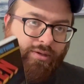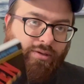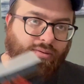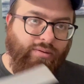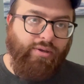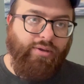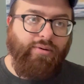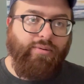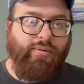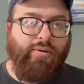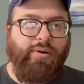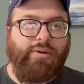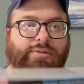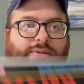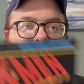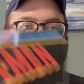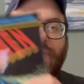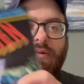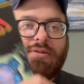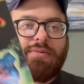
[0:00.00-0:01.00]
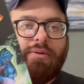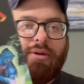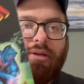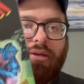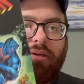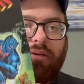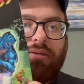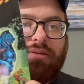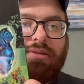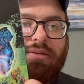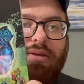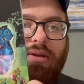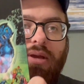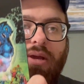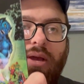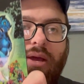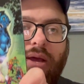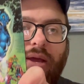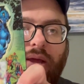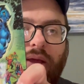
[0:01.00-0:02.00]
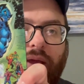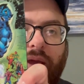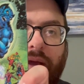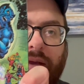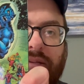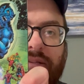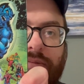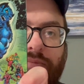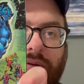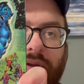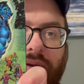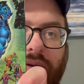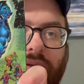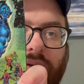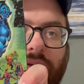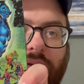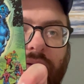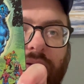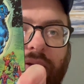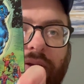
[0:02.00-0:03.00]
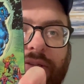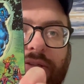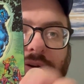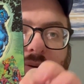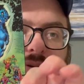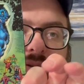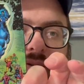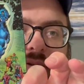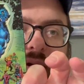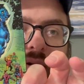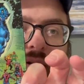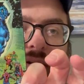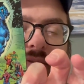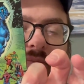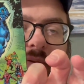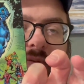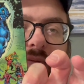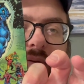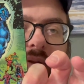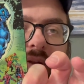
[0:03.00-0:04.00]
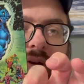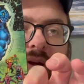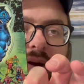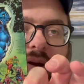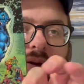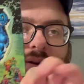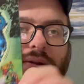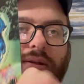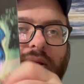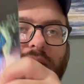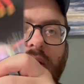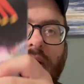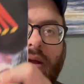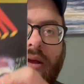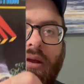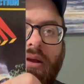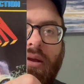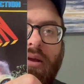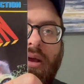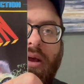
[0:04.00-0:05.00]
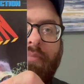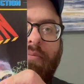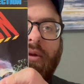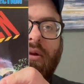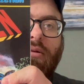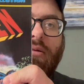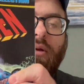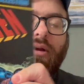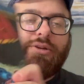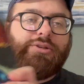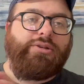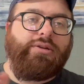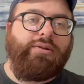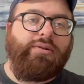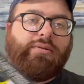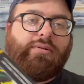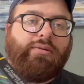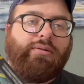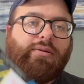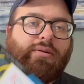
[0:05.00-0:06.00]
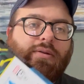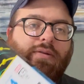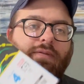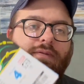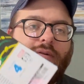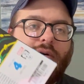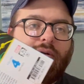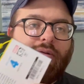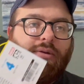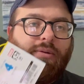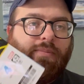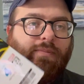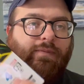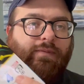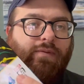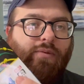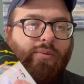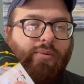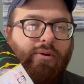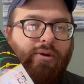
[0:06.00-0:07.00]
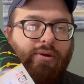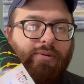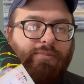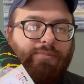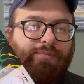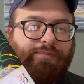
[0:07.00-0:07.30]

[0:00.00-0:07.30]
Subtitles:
you can order it. So the first one is X-Men, It's Always Darkest Before the Dawn, Epic Collection, Volume 4.